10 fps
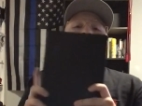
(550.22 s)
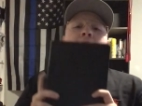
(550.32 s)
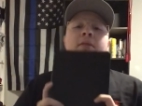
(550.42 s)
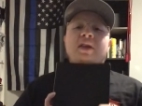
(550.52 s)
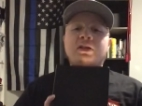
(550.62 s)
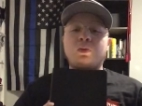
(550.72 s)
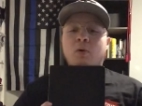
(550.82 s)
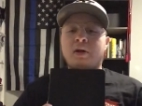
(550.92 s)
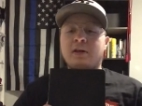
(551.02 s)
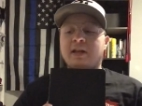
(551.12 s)
This
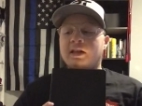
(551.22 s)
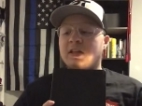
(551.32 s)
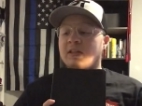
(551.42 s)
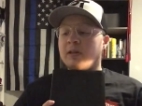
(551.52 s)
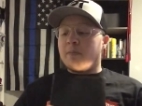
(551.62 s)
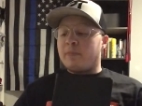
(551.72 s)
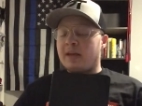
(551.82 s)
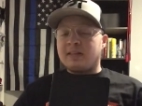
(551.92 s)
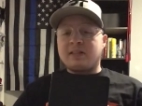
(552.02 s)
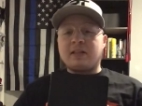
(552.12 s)
one is
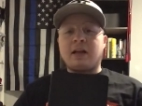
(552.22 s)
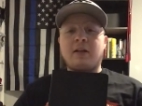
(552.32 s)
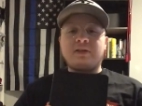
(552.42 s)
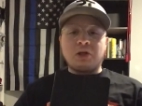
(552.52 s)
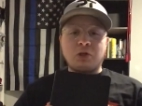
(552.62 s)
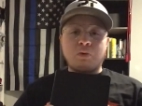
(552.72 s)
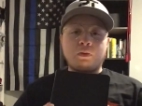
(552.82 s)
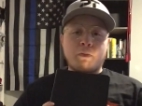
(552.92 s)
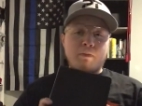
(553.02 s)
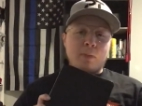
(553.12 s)
amazing, and I'll tell you
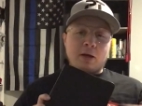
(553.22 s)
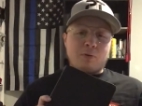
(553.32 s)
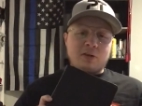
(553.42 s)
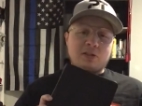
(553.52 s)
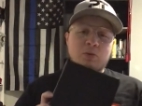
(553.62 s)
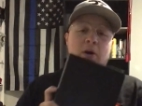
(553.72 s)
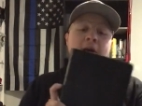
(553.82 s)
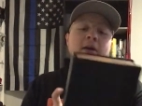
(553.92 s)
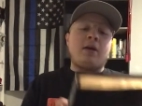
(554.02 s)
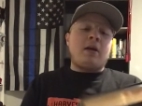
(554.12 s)
many reasons
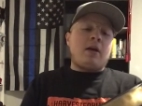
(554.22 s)
why.